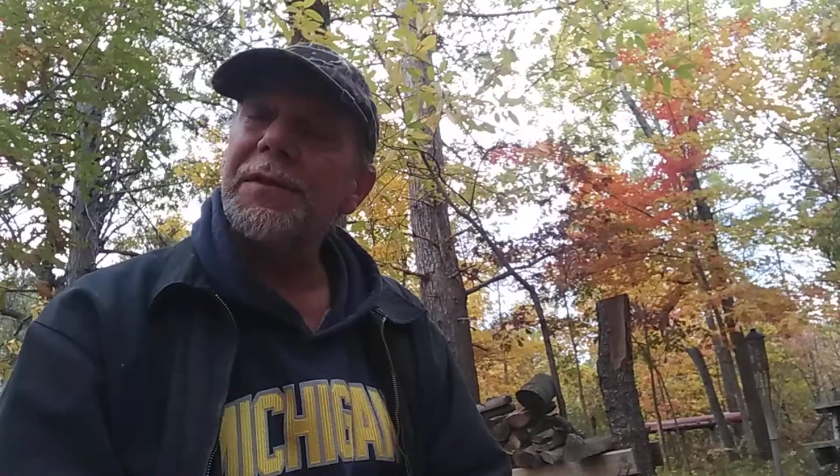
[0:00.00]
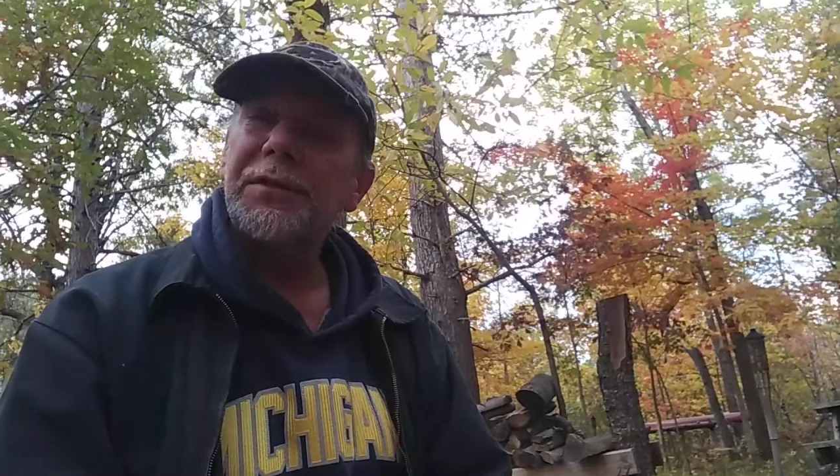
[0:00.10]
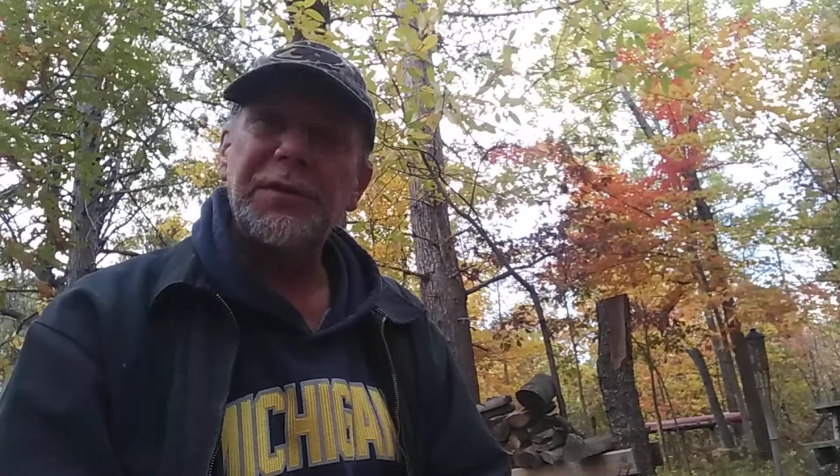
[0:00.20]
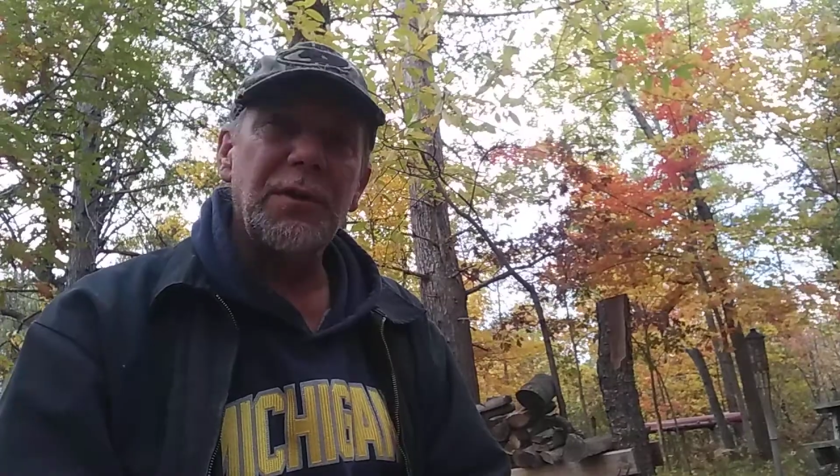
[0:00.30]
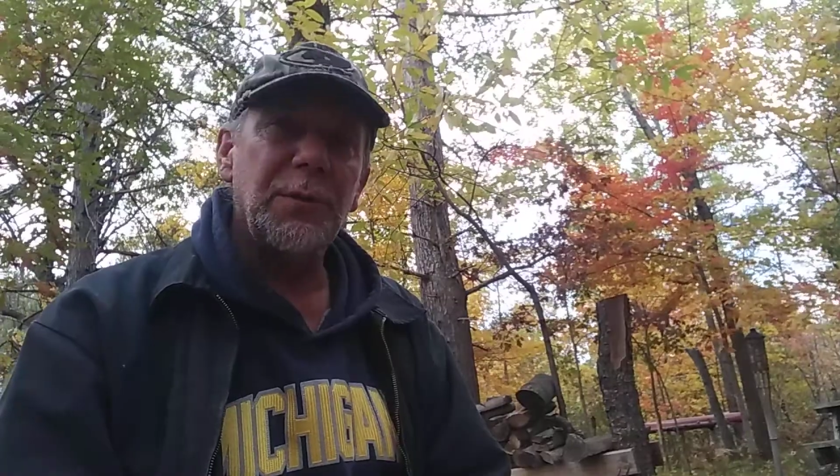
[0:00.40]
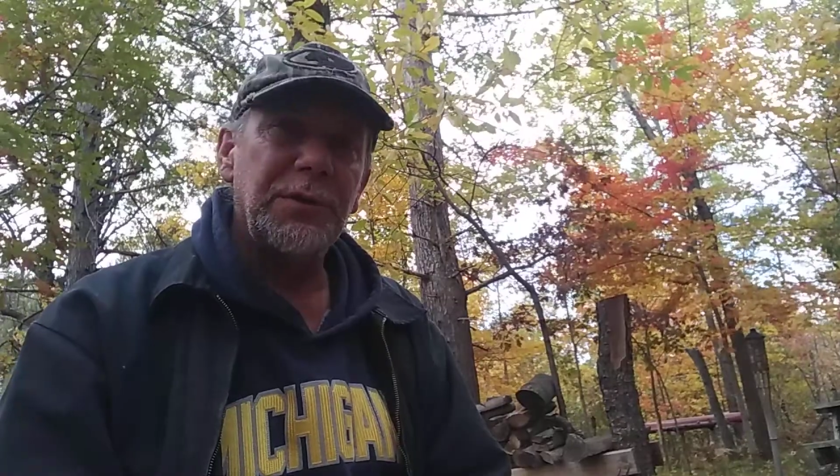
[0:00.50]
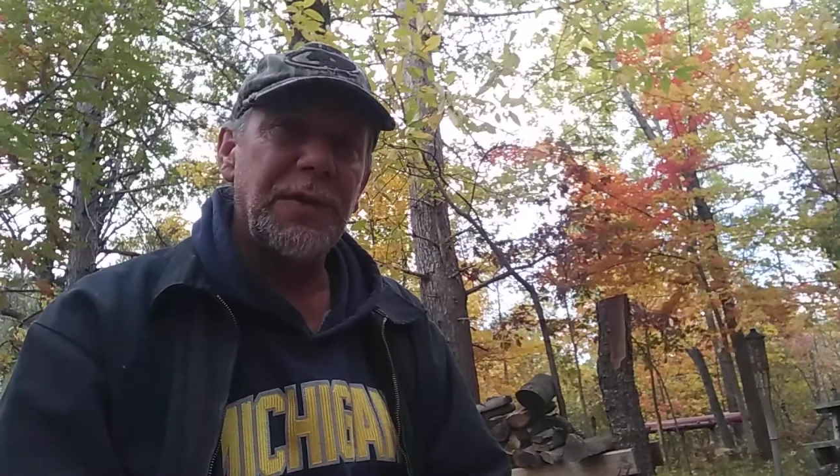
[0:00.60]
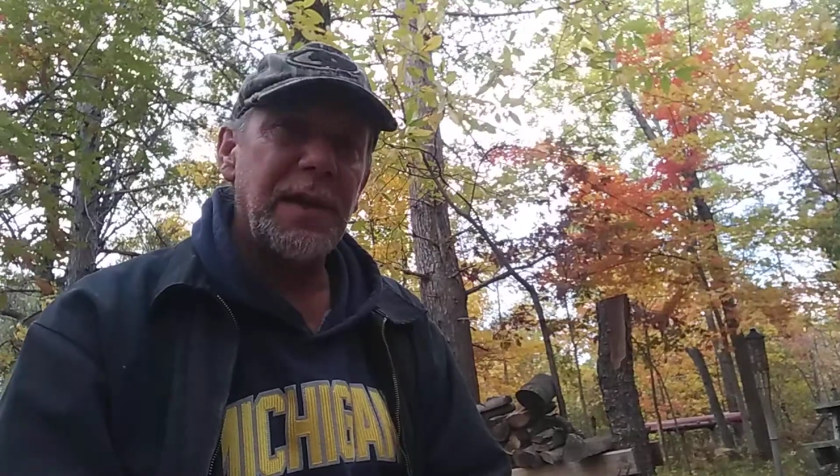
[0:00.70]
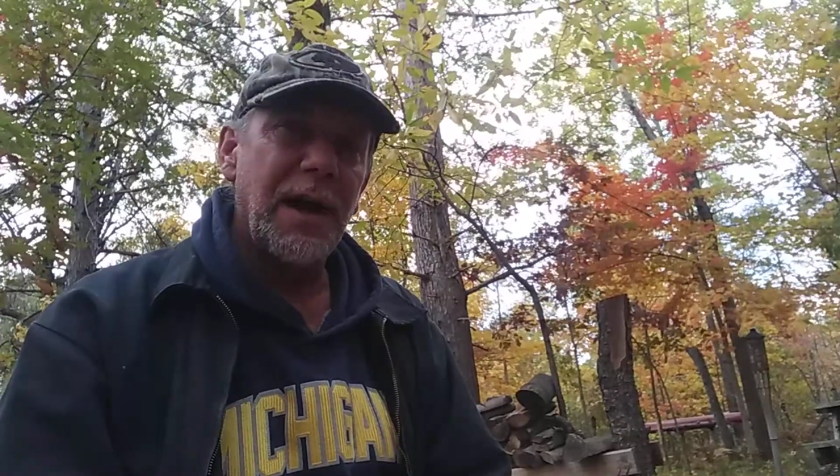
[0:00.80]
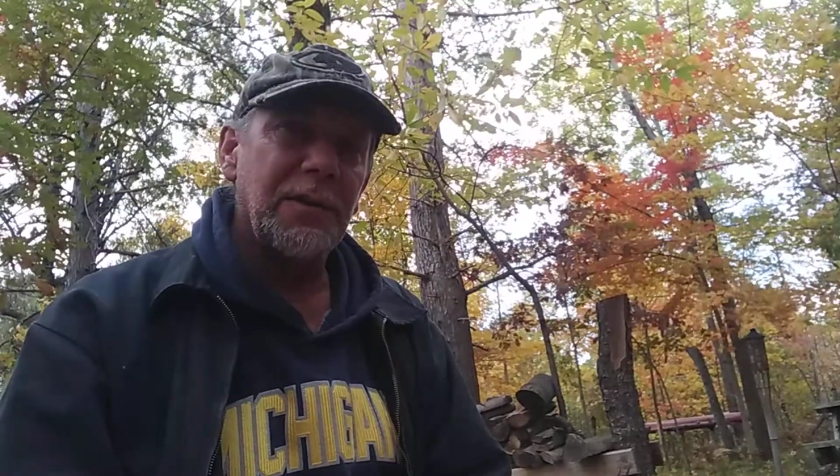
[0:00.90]
the sun would
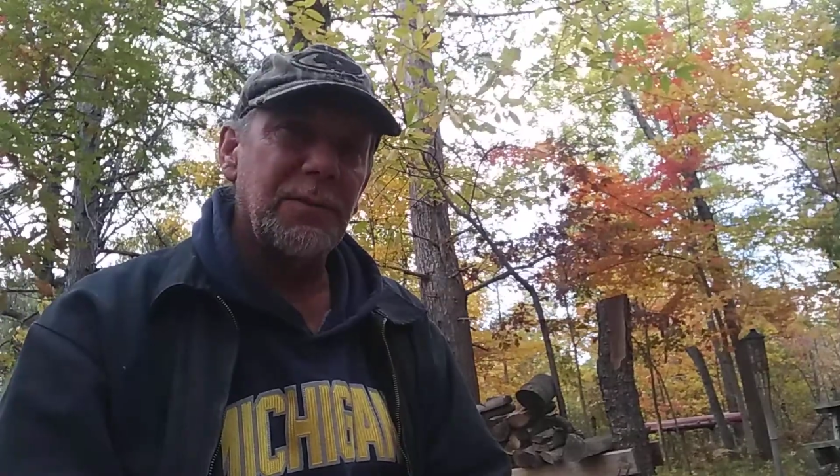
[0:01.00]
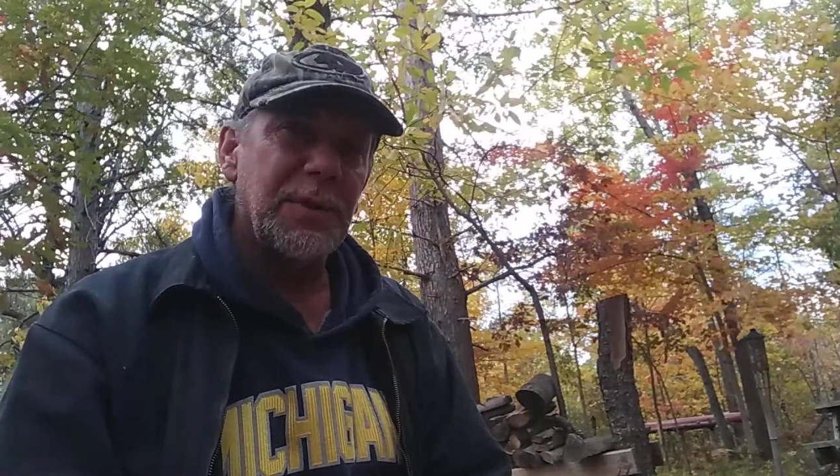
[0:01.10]
stay out, it'd be